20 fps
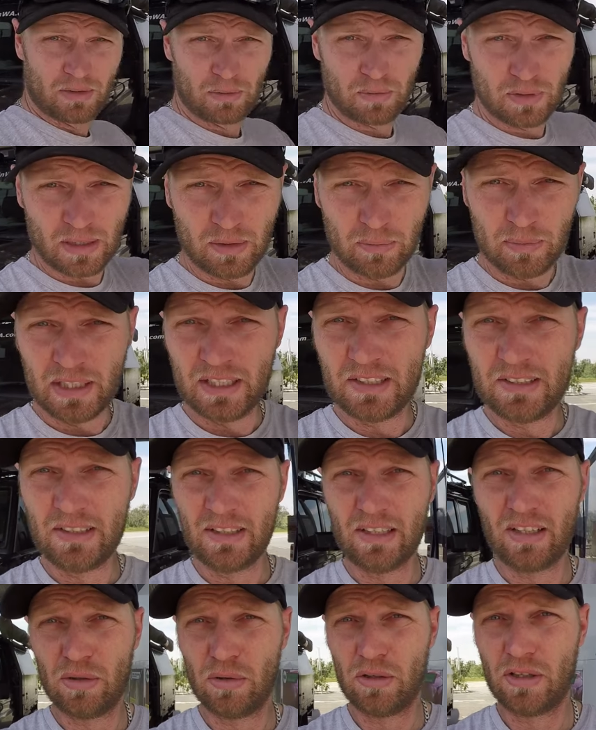When I mean
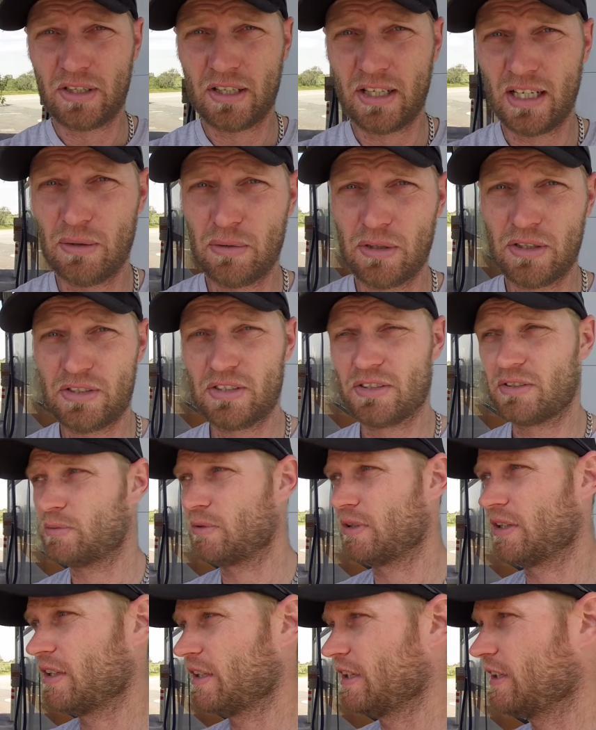DIY car wash, it's
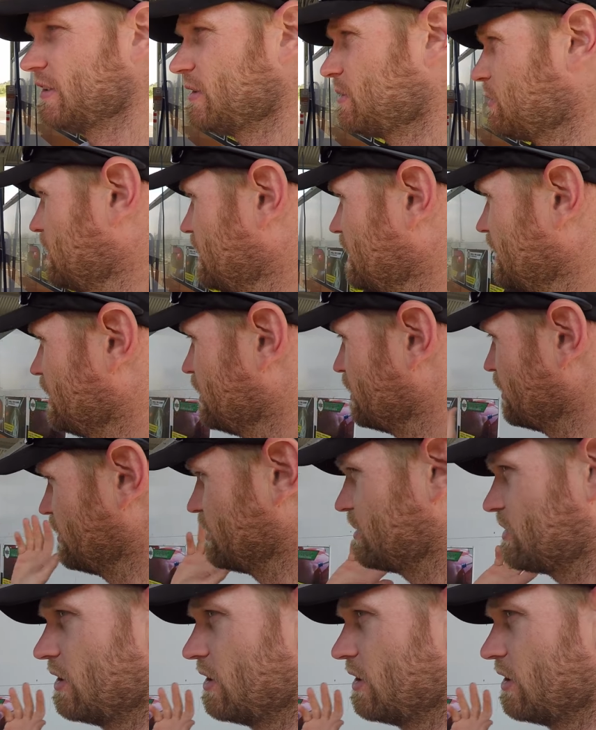one of these where you don't